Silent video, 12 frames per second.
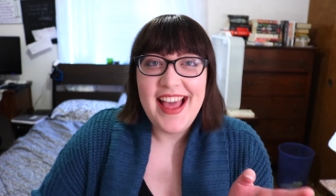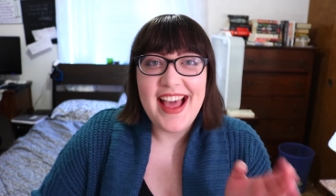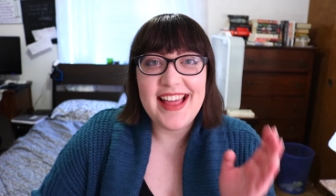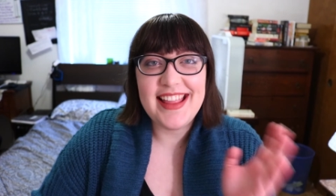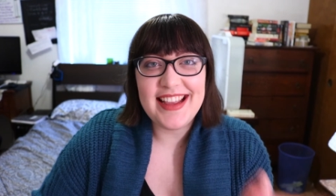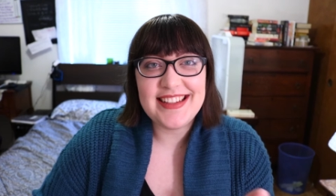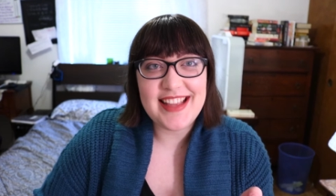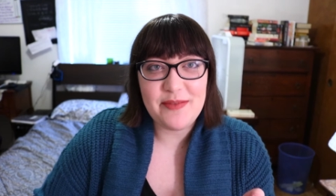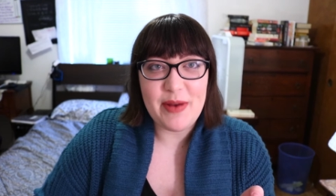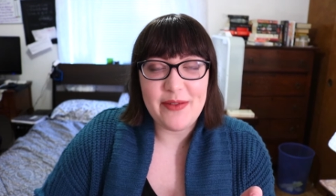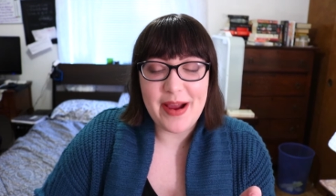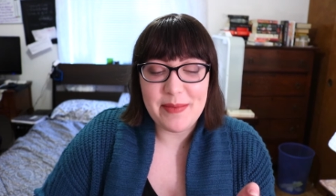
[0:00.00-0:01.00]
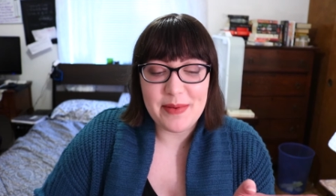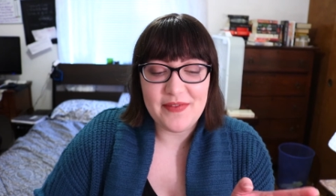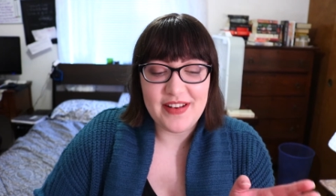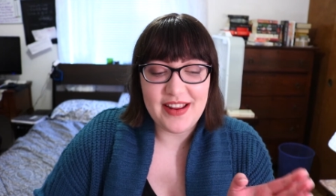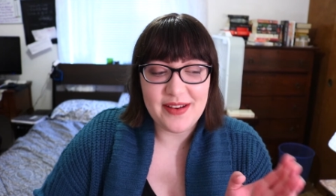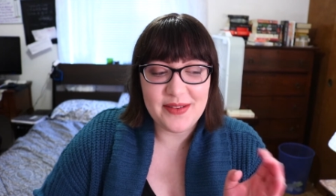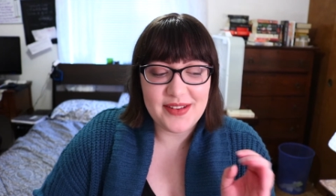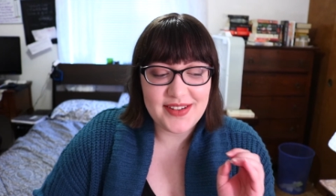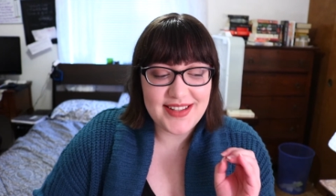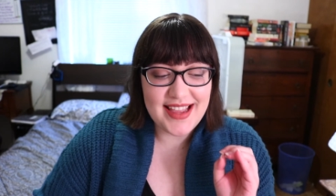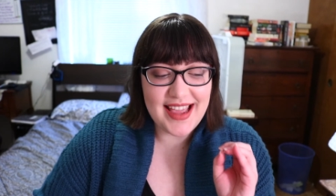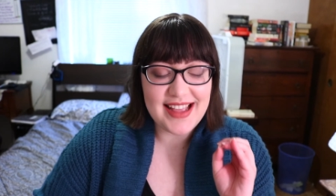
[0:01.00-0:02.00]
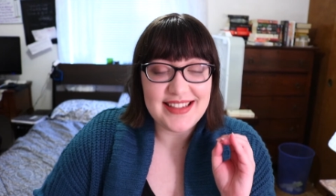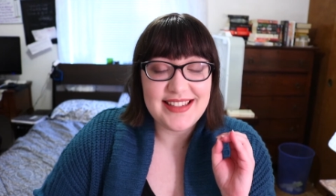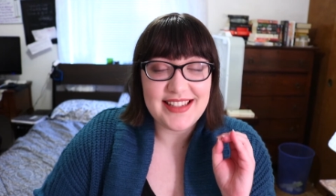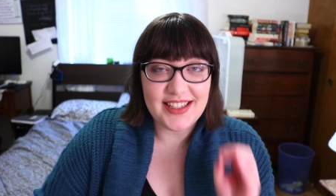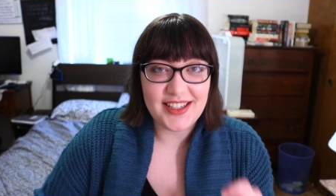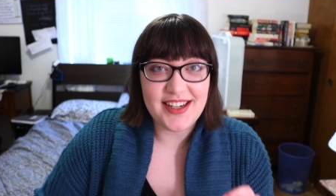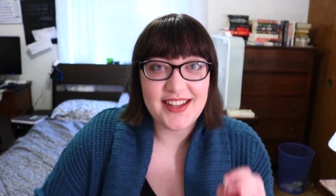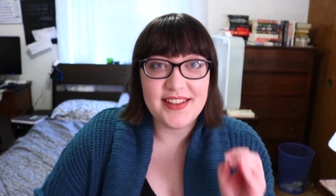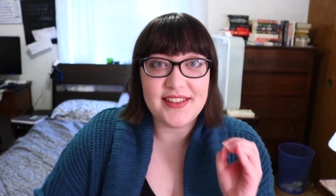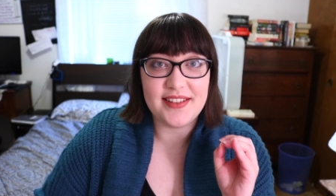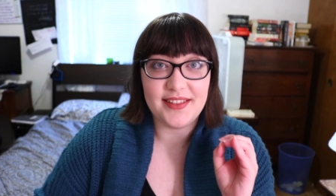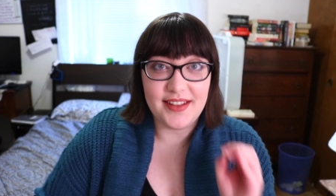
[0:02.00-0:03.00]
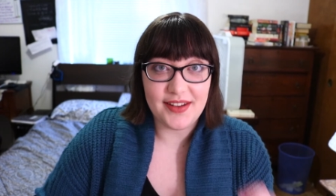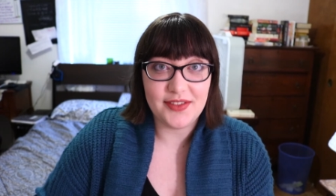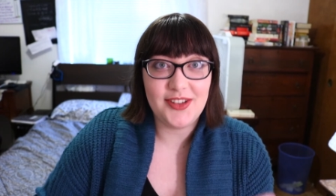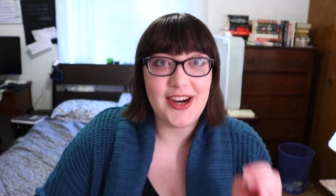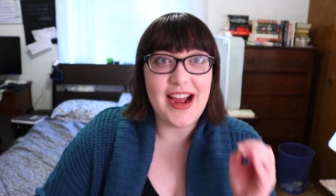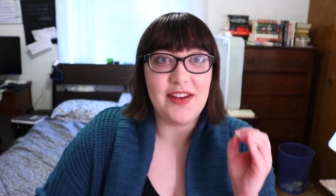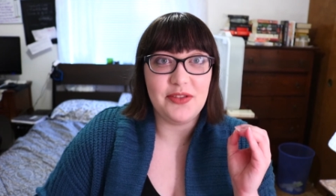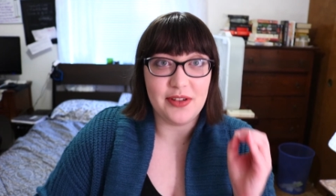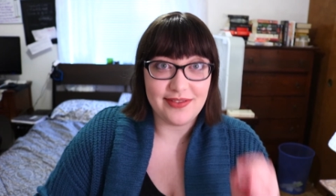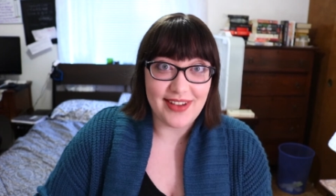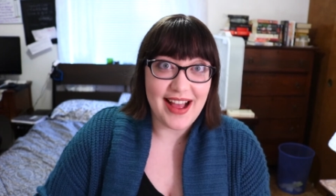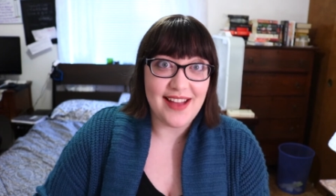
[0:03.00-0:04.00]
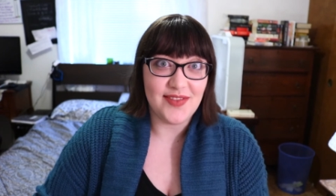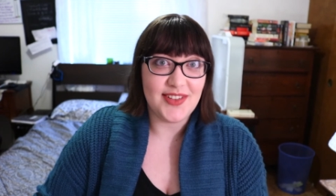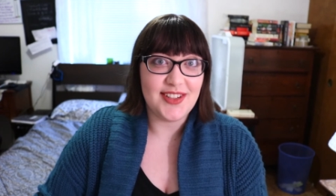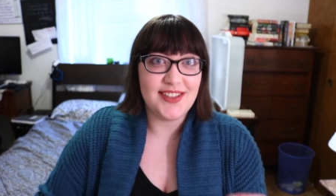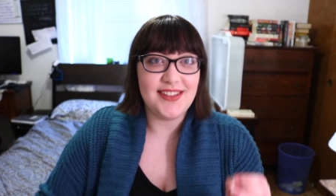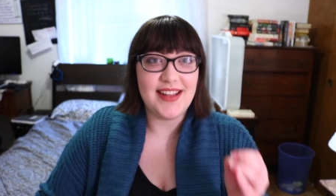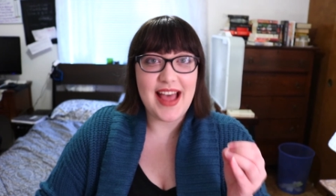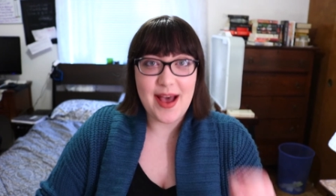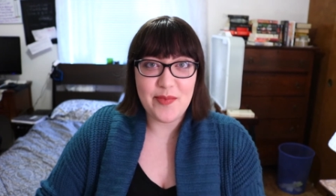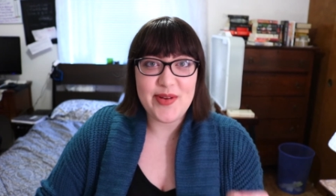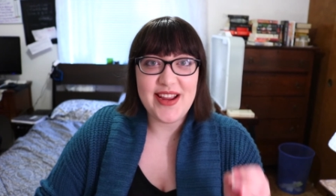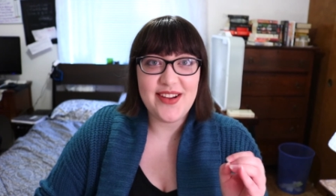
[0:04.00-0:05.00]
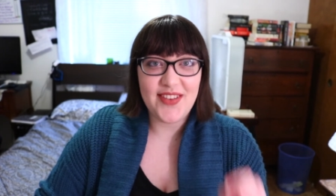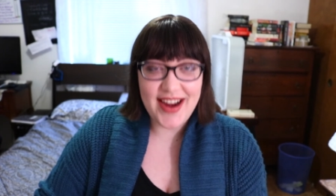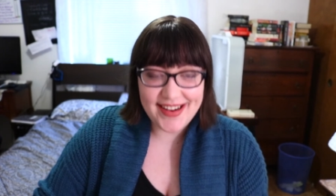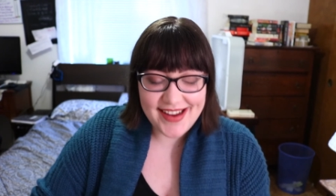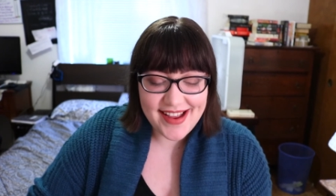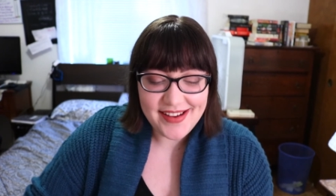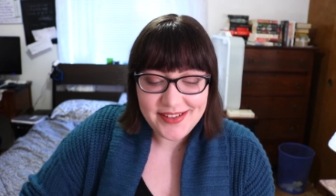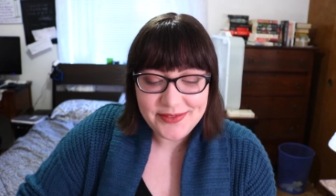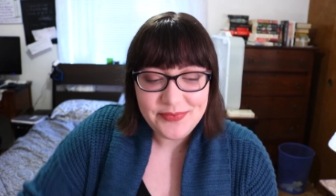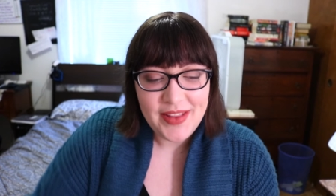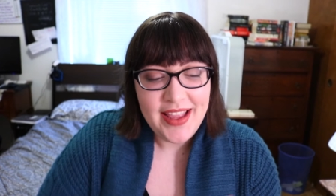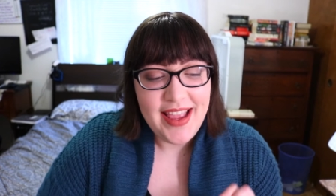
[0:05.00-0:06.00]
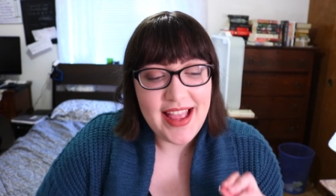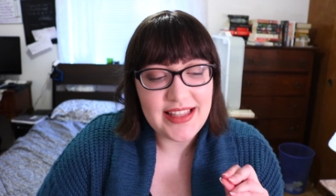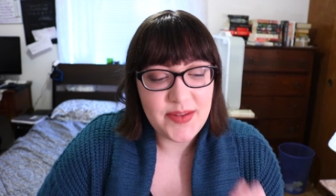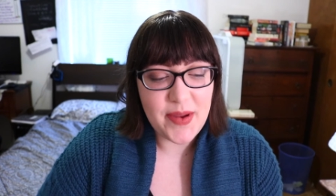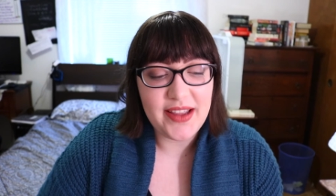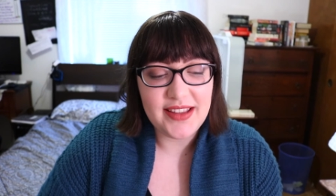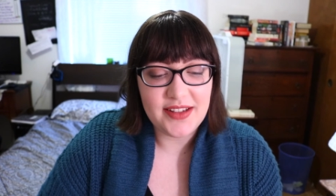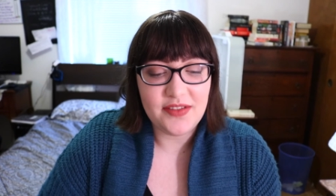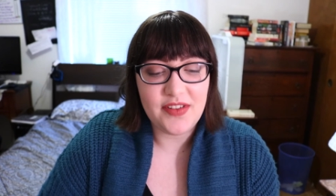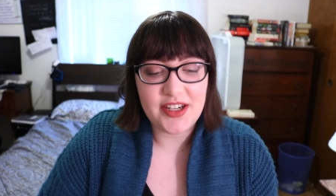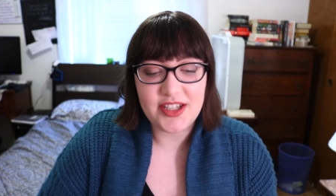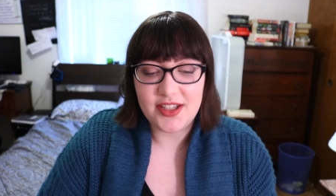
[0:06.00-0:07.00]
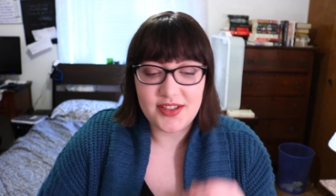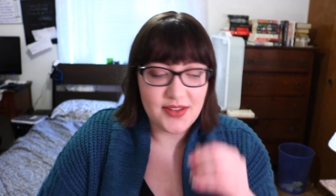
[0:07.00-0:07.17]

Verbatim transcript: I, like I said in my wrap-up video, there's like a serious Lovecraft revival happening right now in speculative fiction.